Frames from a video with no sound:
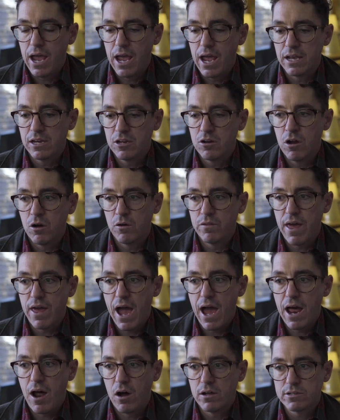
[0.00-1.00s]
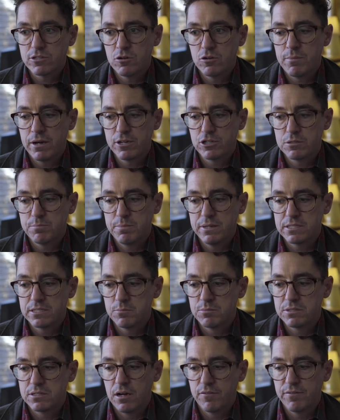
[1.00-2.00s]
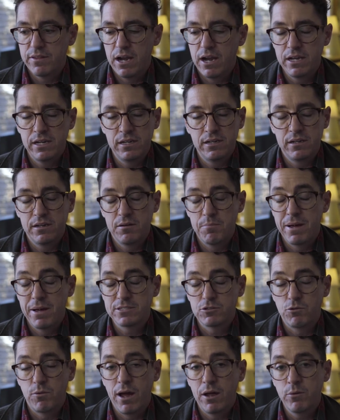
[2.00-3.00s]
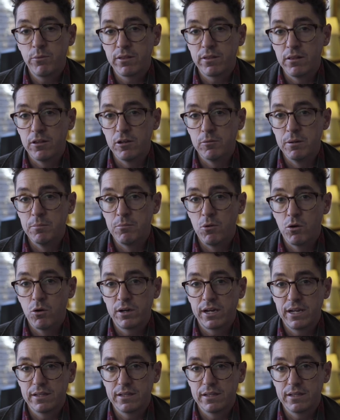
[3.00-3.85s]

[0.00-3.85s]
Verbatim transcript: And you know, that also might just be some stuff that I needed to mess around with a little bit more,